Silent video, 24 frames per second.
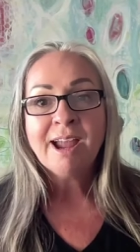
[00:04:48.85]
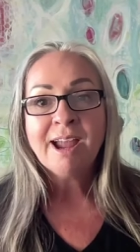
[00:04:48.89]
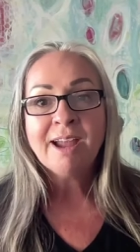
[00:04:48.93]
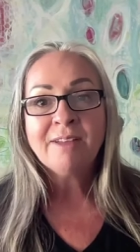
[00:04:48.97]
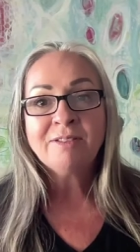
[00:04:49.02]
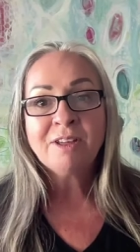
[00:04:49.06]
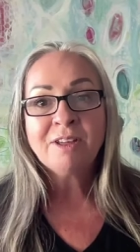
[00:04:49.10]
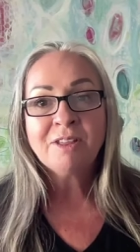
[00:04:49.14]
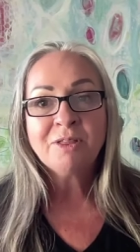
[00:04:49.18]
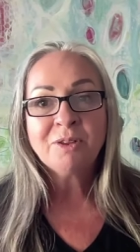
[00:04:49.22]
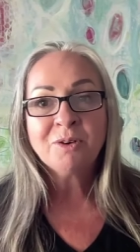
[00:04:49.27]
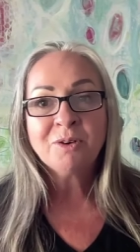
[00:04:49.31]

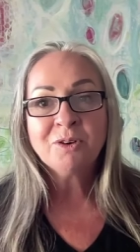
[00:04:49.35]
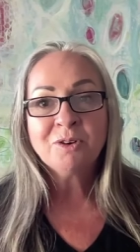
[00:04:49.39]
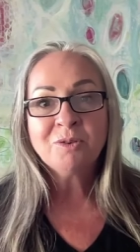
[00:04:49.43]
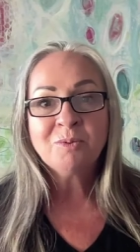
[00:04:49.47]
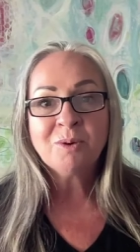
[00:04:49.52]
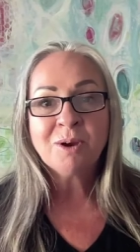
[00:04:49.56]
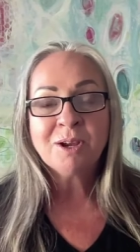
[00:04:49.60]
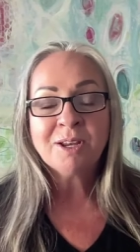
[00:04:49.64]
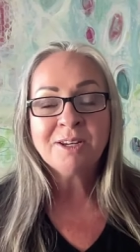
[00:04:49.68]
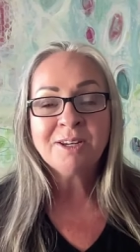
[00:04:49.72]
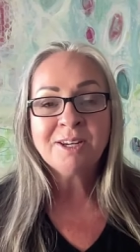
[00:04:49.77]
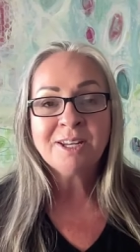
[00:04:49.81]
And the
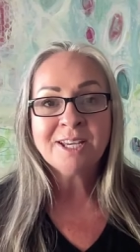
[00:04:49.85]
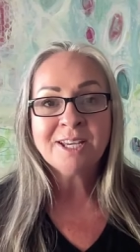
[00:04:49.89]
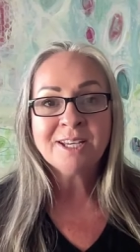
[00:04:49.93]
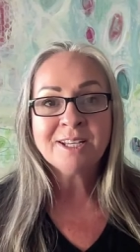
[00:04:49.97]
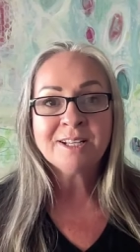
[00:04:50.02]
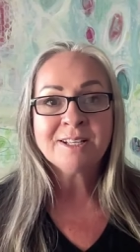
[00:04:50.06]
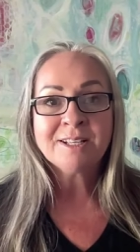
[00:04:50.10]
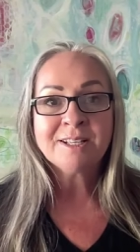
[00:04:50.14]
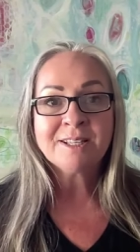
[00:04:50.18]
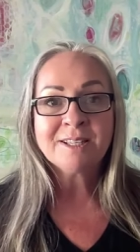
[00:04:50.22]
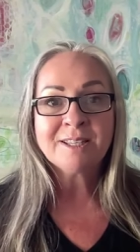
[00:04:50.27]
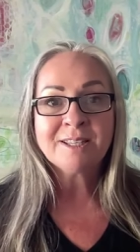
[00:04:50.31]
third one
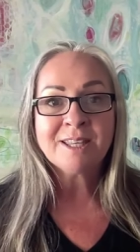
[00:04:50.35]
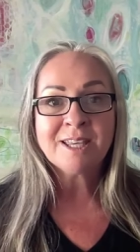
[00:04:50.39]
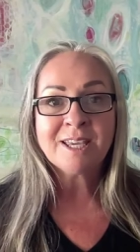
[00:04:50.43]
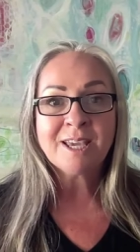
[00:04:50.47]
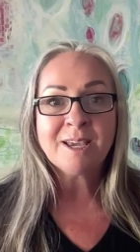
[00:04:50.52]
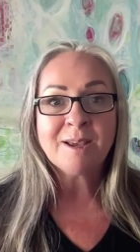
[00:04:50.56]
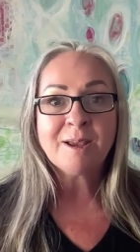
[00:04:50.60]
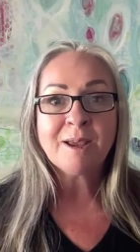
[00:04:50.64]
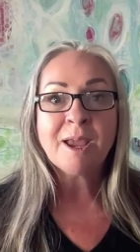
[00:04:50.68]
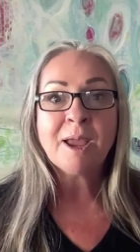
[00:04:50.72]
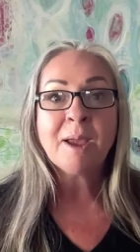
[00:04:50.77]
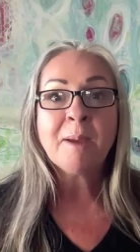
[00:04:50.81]
is
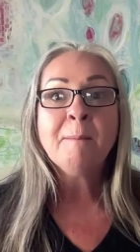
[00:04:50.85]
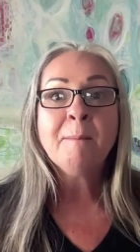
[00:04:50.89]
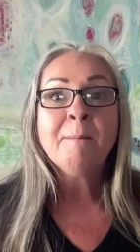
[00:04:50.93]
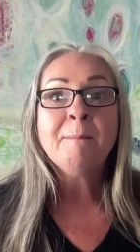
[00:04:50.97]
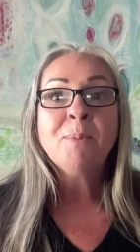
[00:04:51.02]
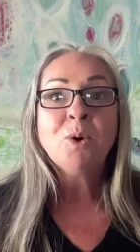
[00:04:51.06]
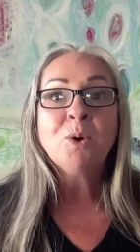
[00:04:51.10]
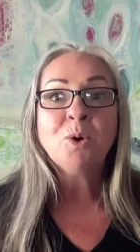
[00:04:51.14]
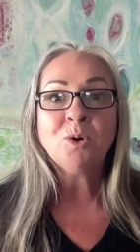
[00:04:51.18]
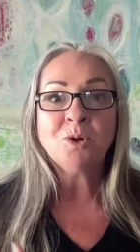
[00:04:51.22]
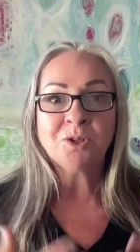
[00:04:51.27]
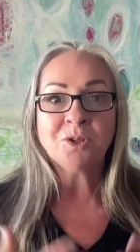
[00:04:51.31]
the
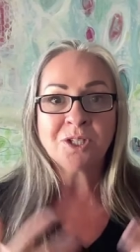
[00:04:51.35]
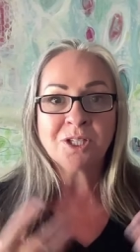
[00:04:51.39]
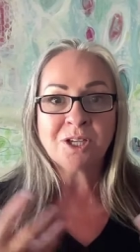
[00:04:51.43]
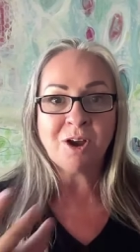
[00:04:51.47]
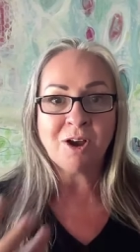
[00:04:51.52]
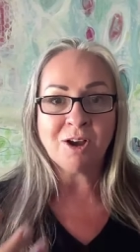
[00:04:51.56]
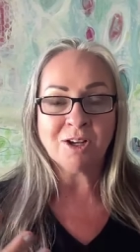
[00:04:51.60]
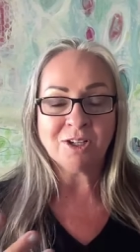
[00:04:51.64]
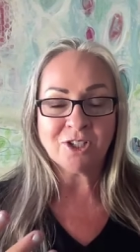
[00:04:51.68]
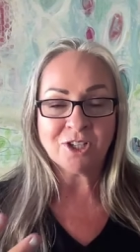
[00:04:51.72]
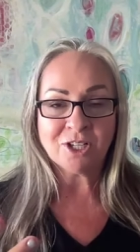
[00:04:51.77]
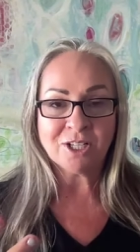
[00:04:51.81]
impulse
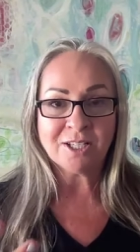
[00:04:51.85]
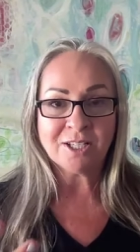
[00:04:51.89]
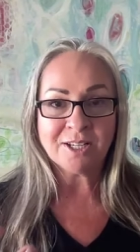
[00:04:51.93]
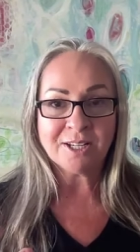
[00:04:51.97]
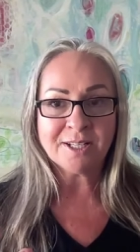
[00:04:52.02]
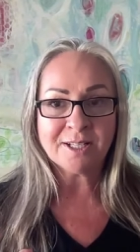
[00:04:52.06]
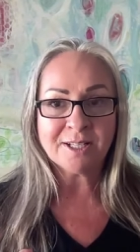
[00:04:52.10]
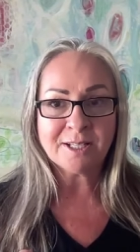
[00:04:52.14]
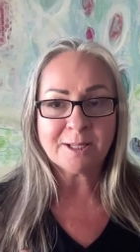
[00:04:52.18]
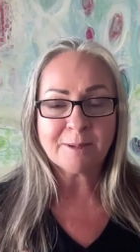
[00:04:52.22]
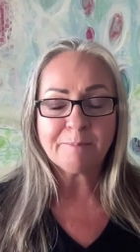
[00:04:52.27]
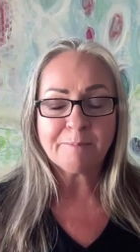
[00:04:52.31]

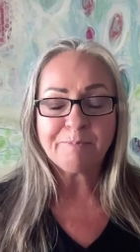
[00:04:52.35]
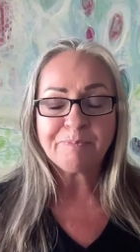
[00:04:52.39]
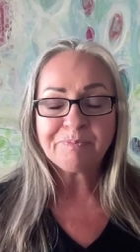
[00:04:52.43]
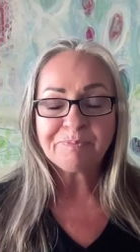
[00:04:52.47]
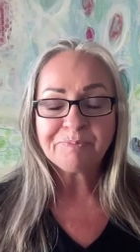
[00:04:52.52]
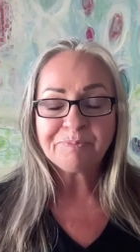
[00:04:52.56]
consciousness